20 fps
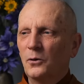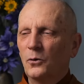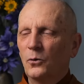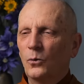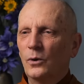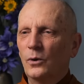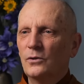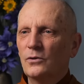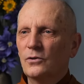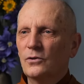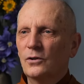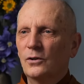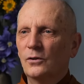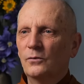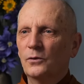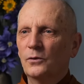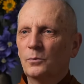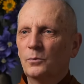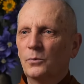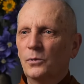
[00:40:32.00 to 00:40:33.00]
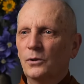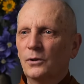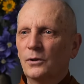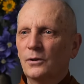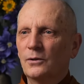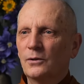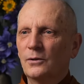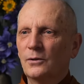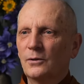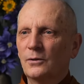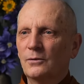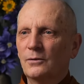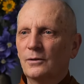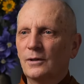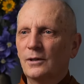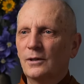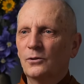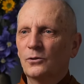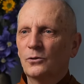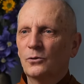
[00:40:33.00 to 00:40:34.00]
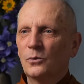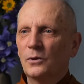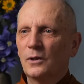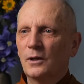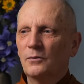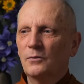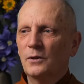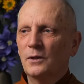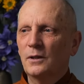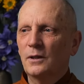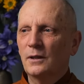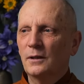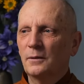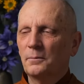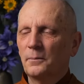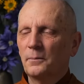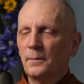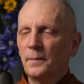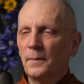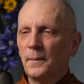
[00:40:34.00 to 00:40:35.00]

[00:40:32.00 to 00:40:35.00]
one silver bullet to, deals with everything.